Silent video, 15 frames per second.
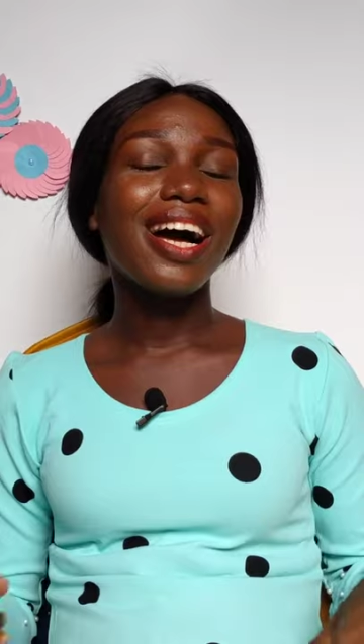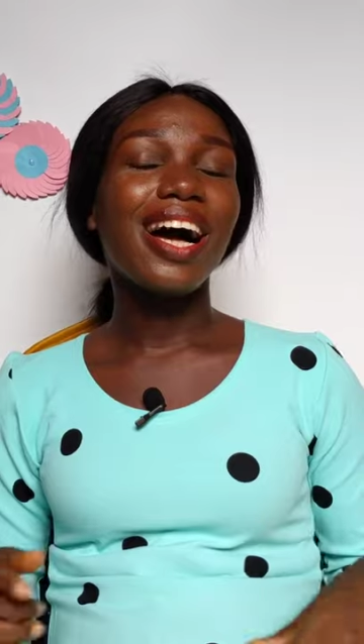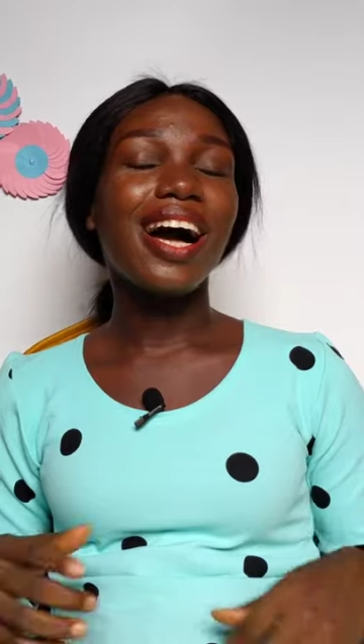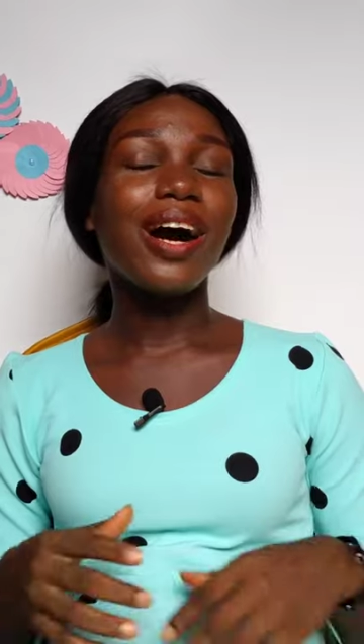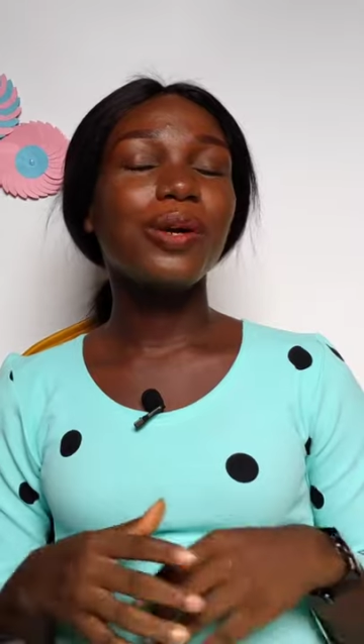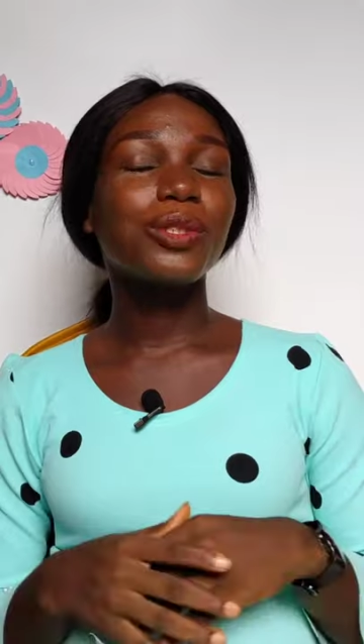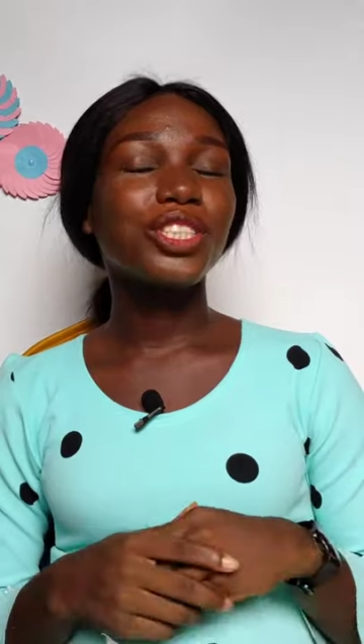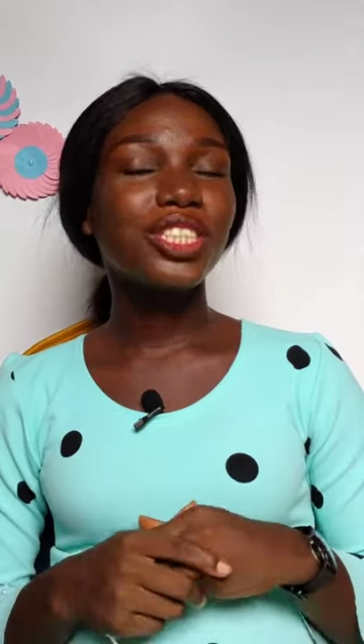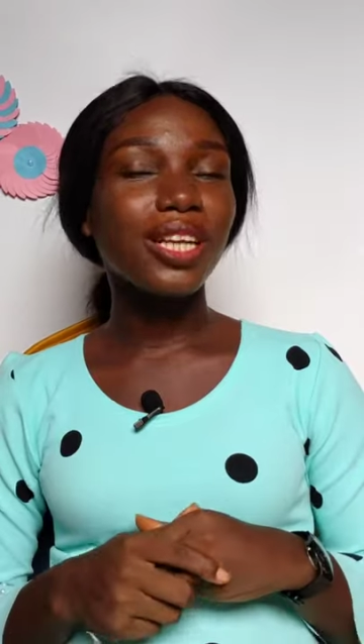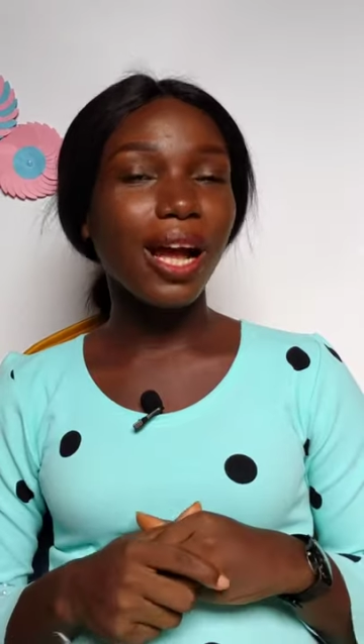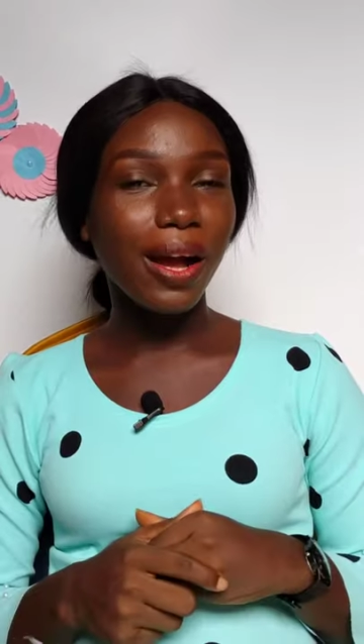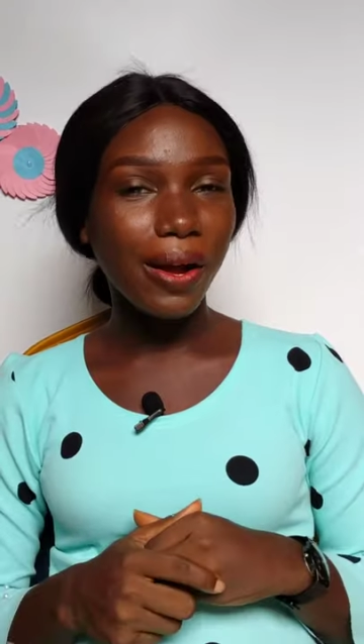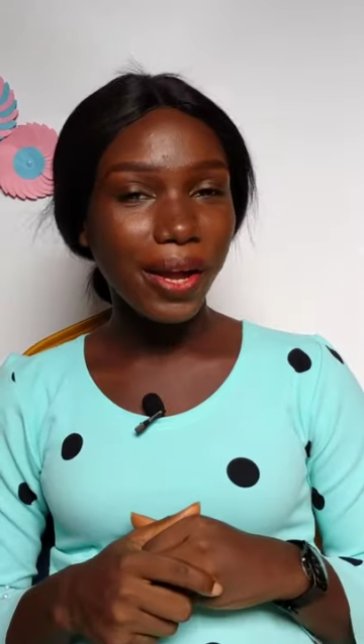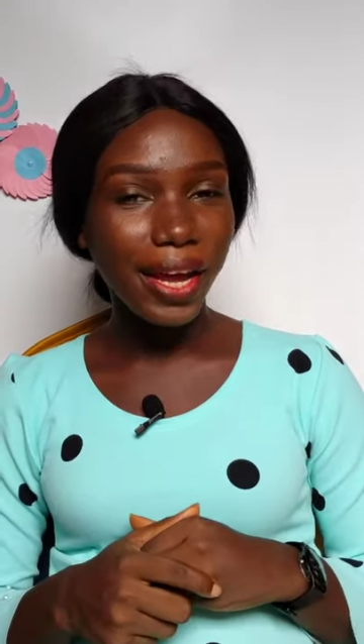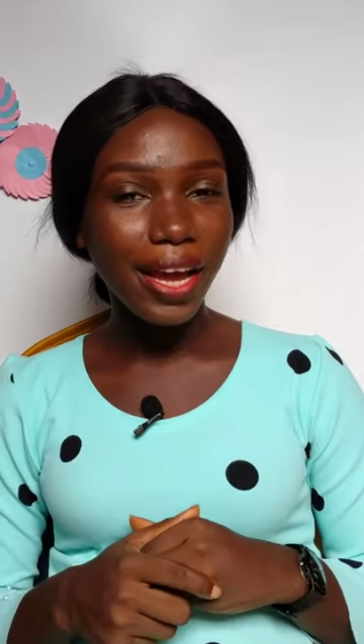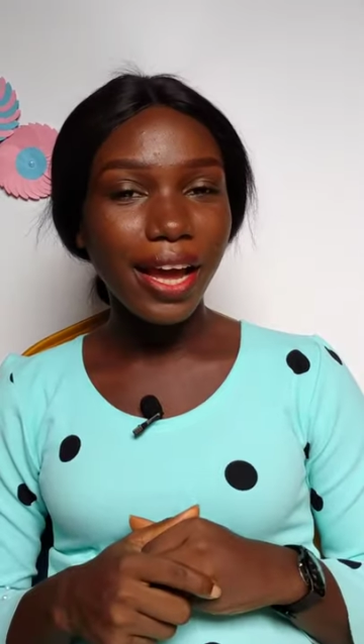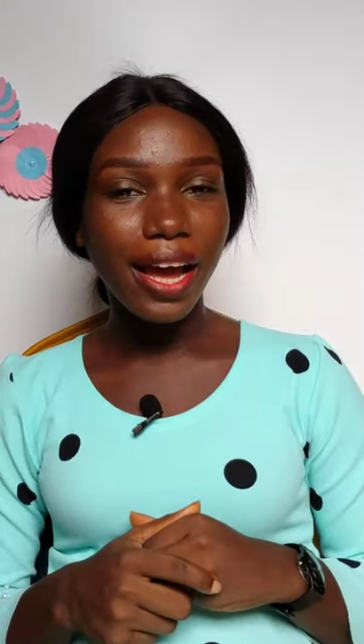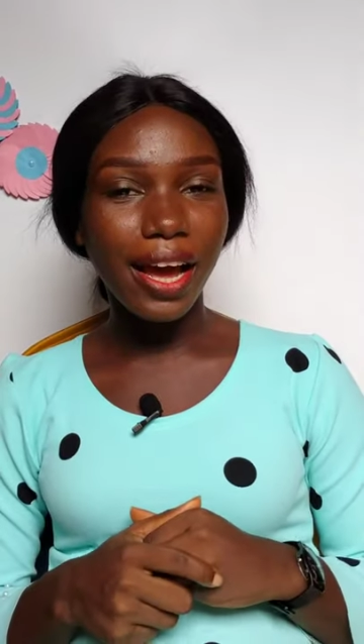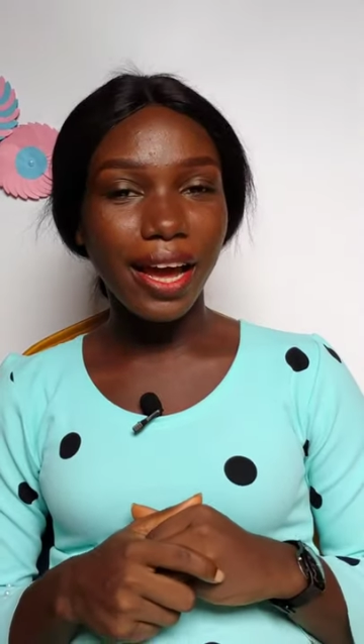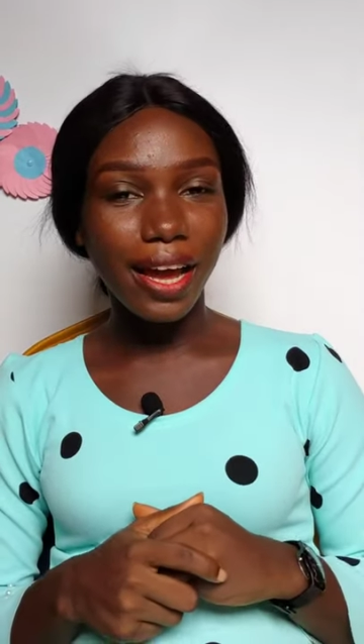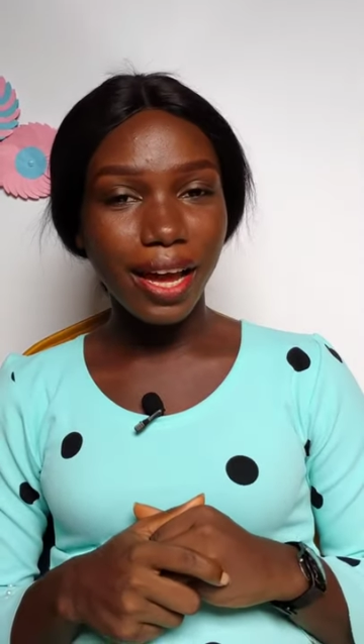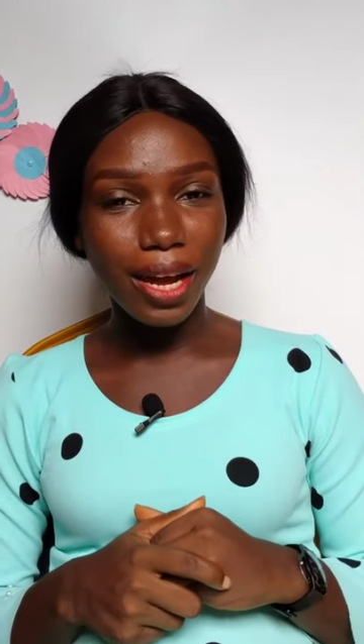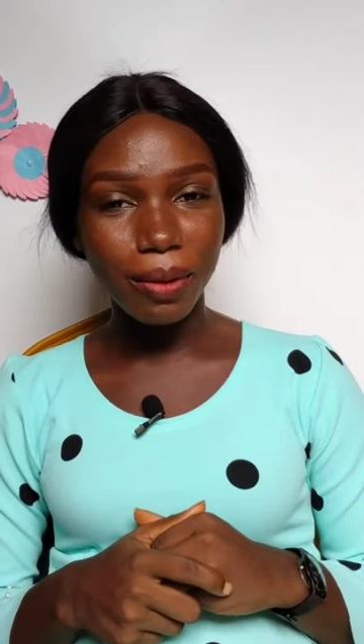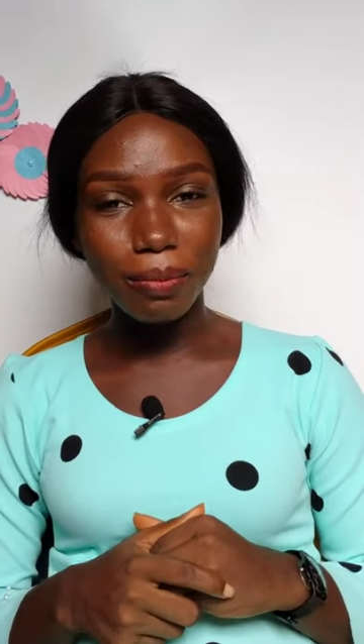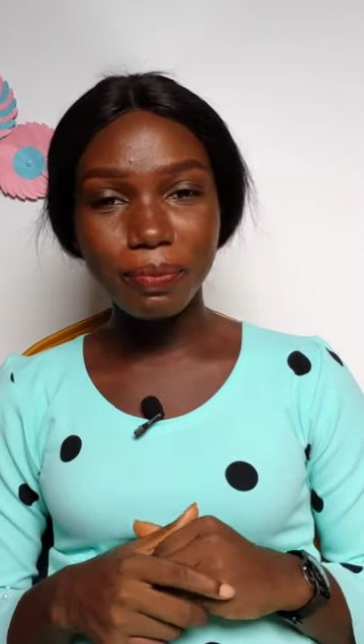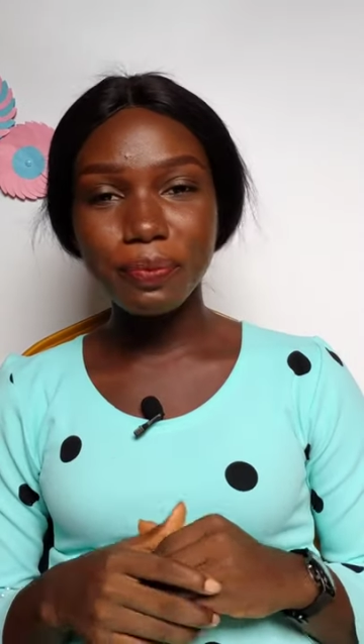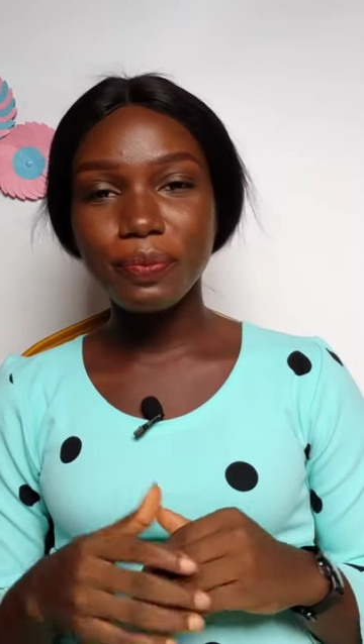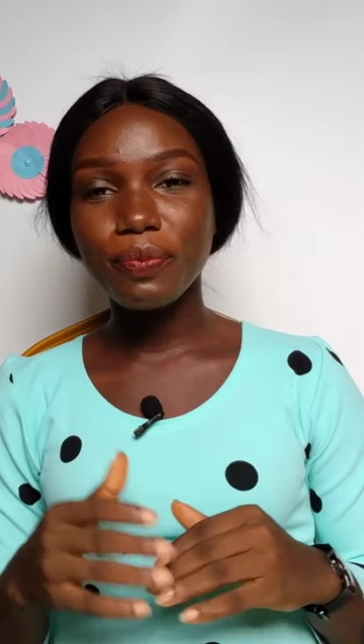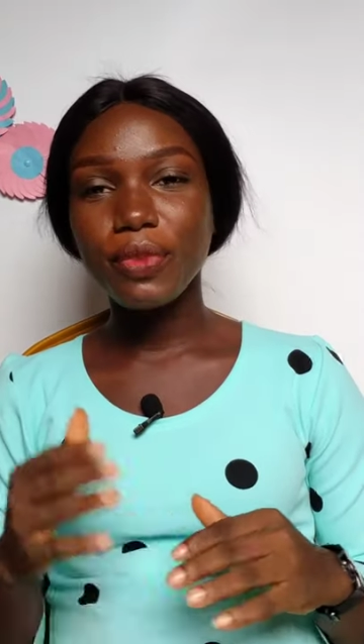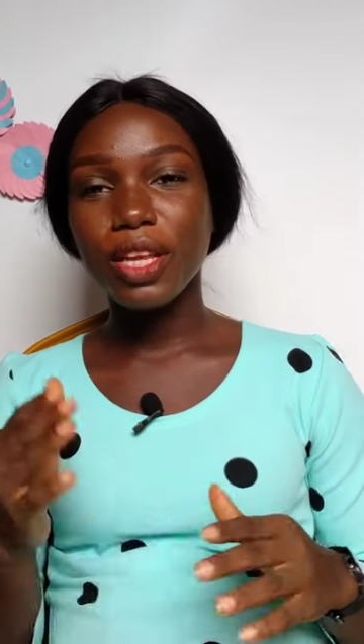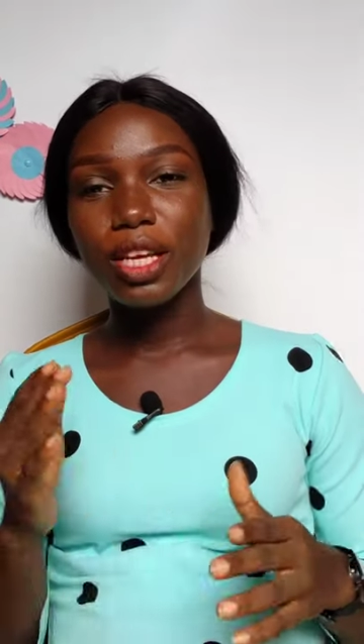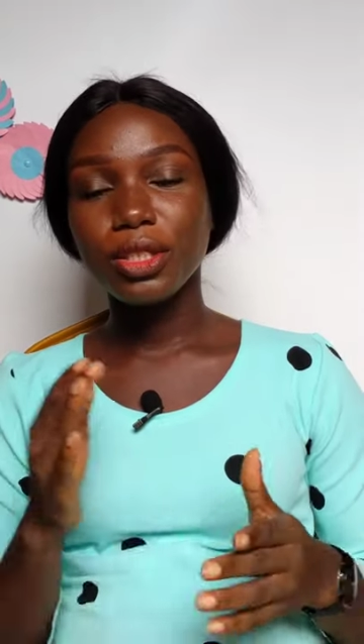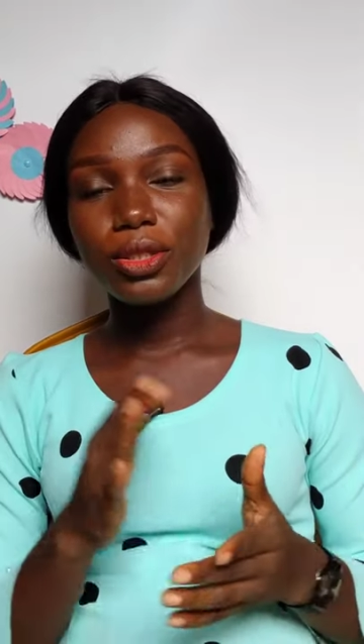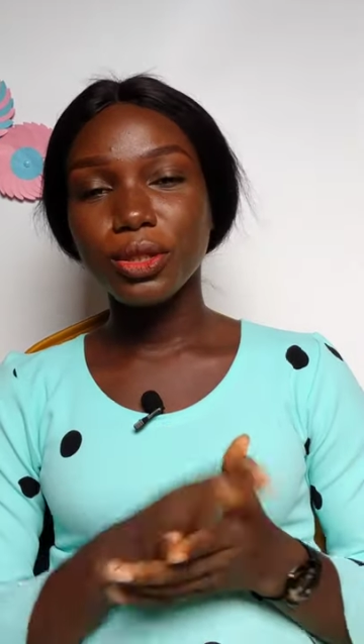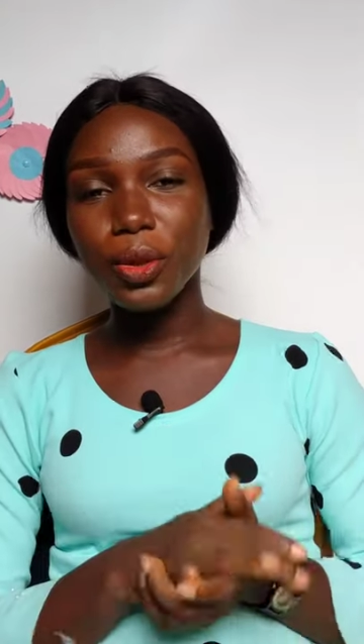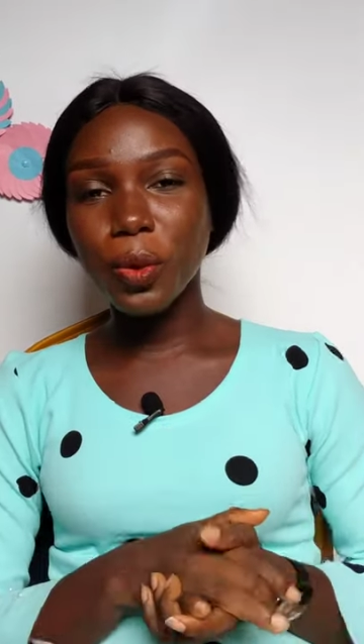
how shy I am.